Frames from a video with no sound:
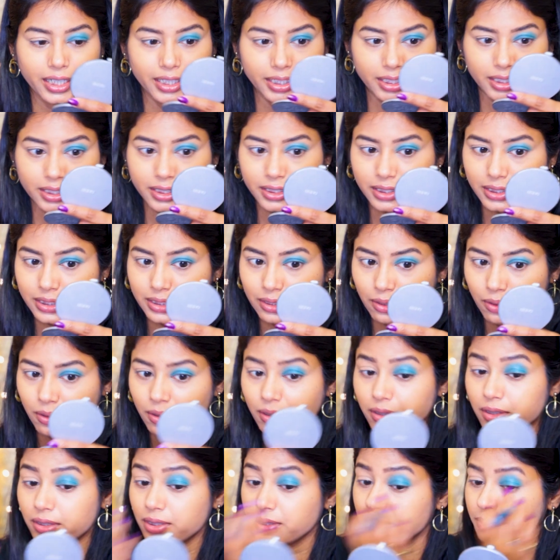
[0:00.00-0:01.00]
eye is
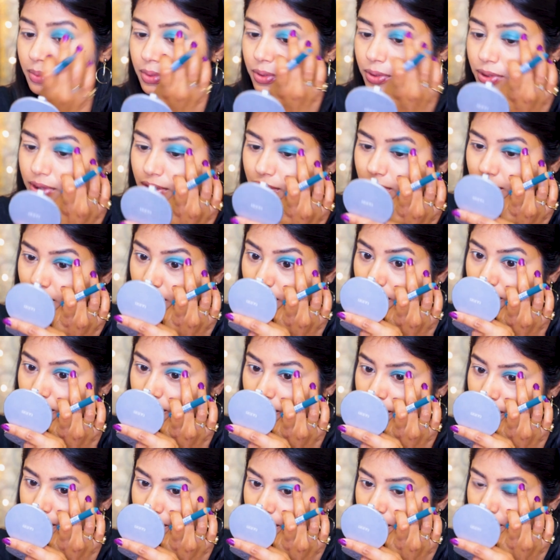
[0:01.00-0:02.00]
almost done.
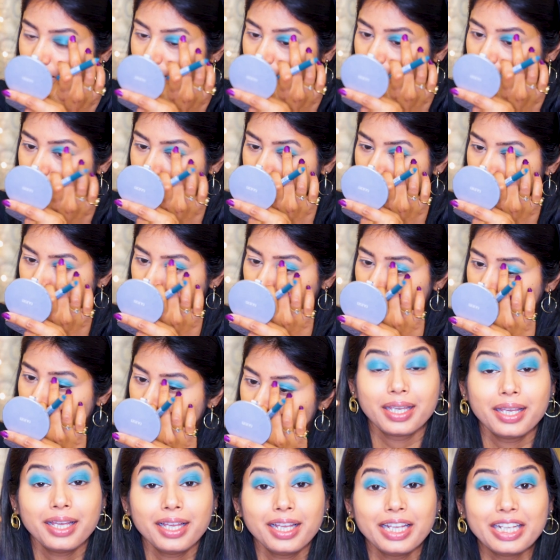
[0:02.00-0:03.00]

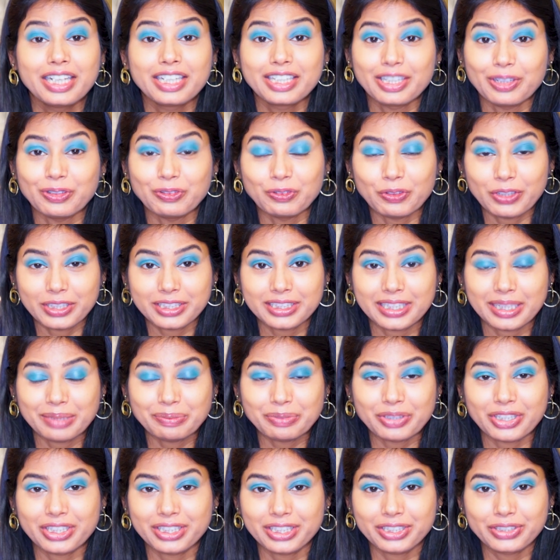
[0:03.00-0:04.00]
Now what
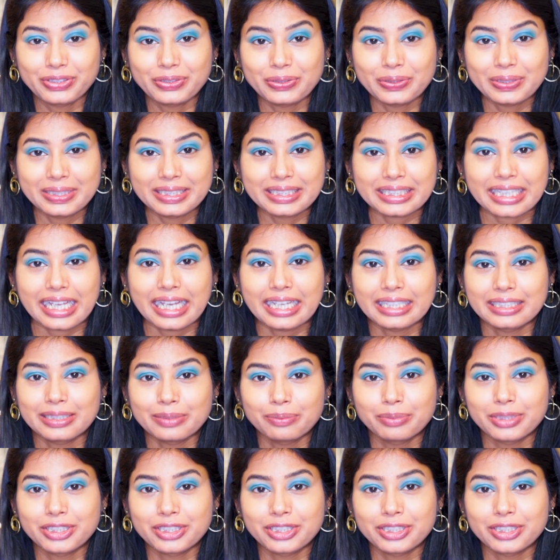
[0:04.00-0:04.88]
I'm gonna do is add a